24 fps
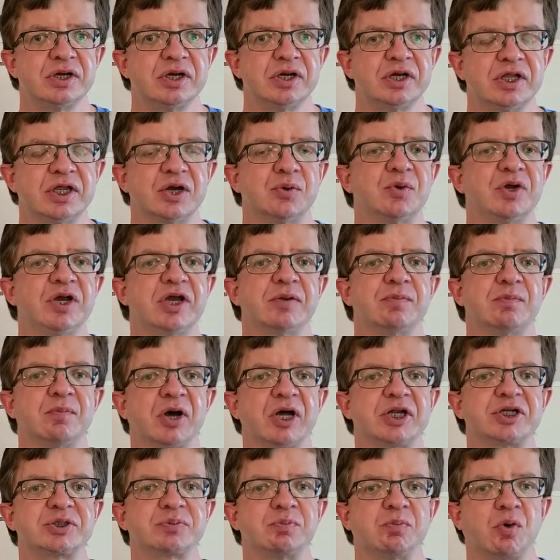then we can
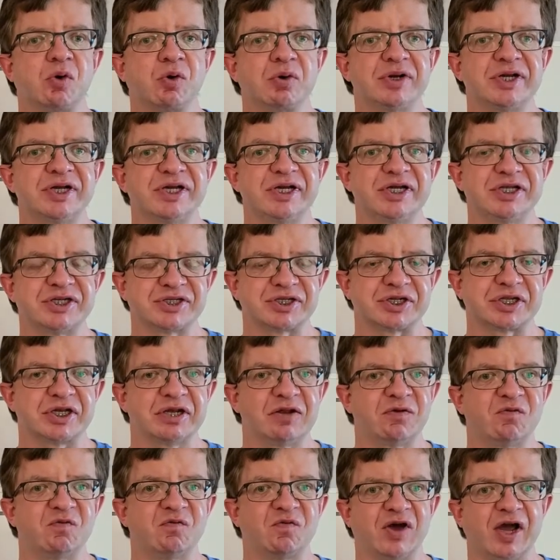much more easily
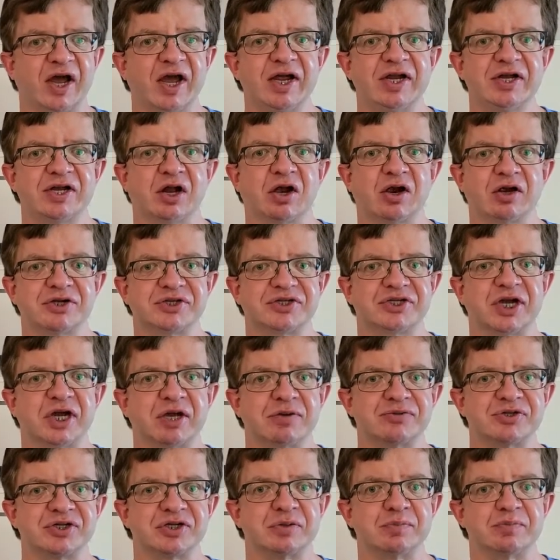find
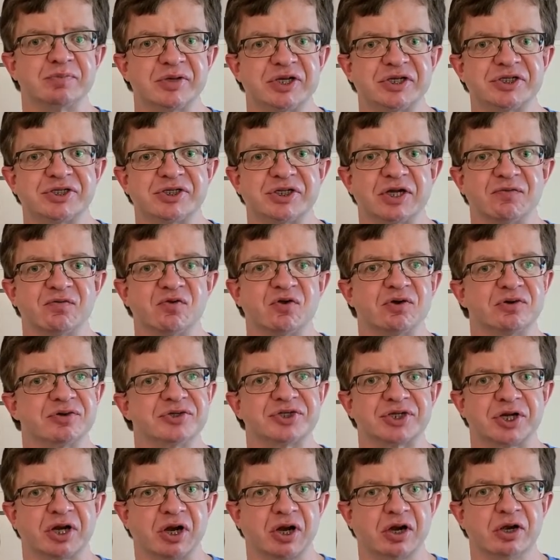ourselves in the midst of those
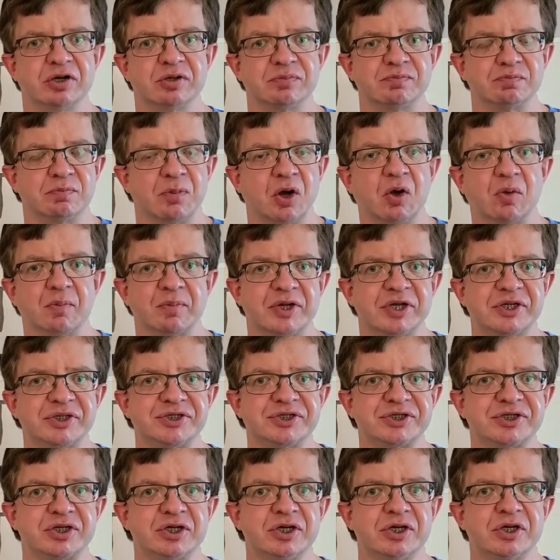hard
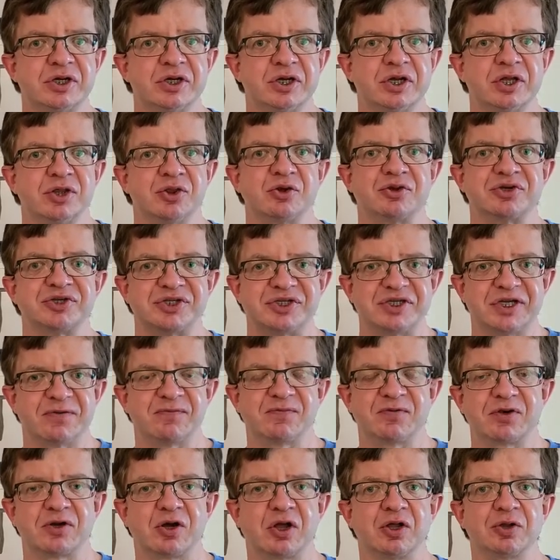moments, those
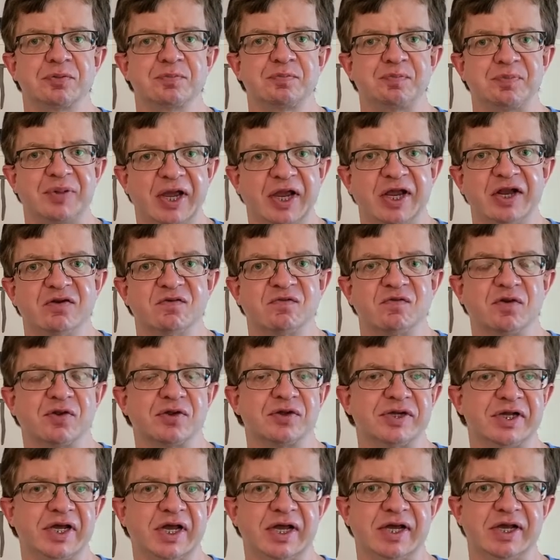difficult, painful
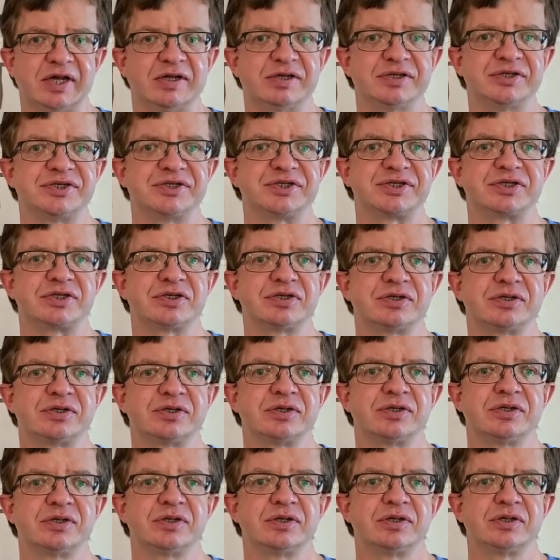days.
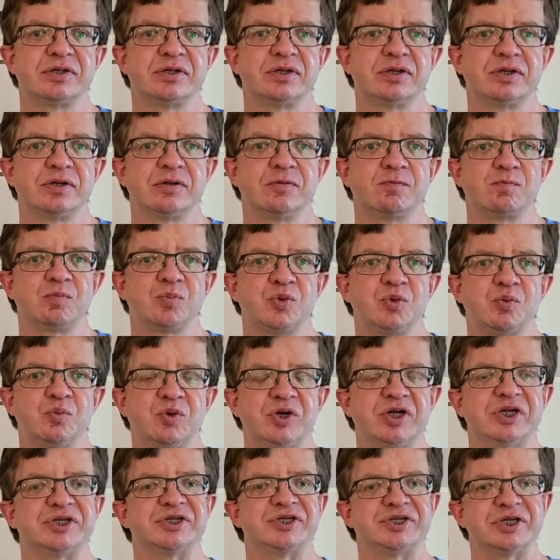We
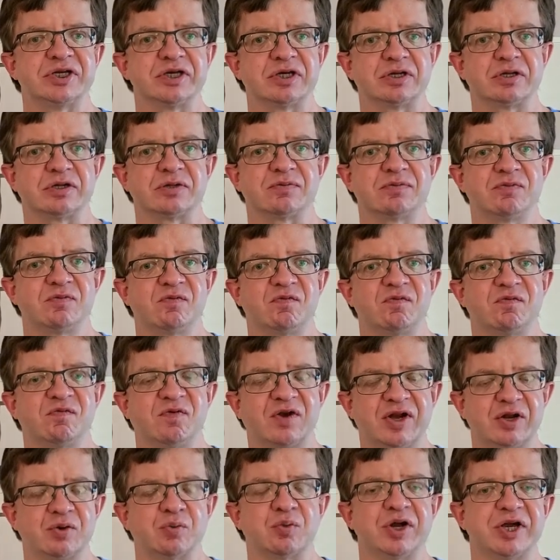can still
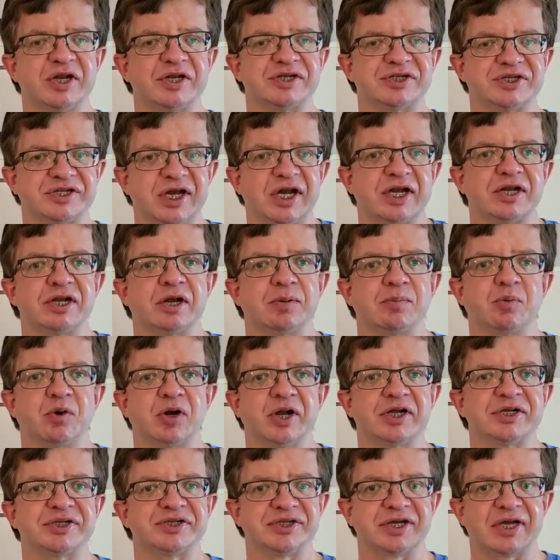find a way to stand upright
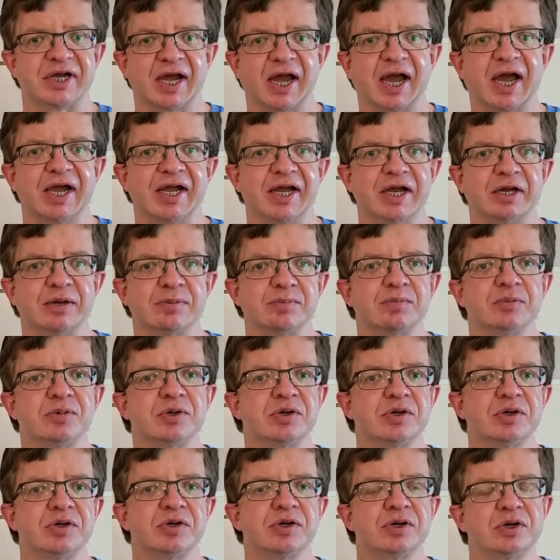and say, I am
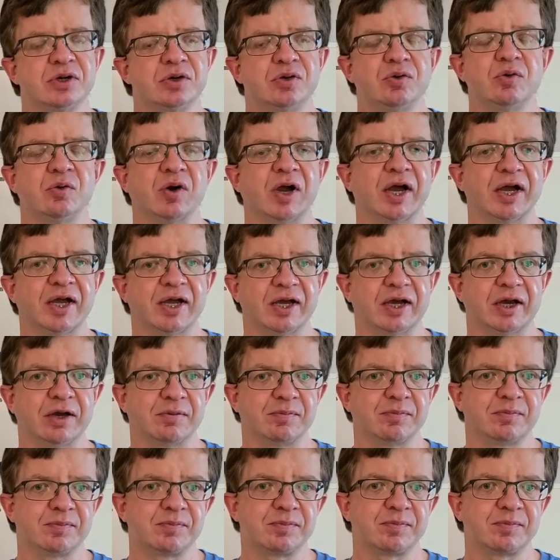who I am.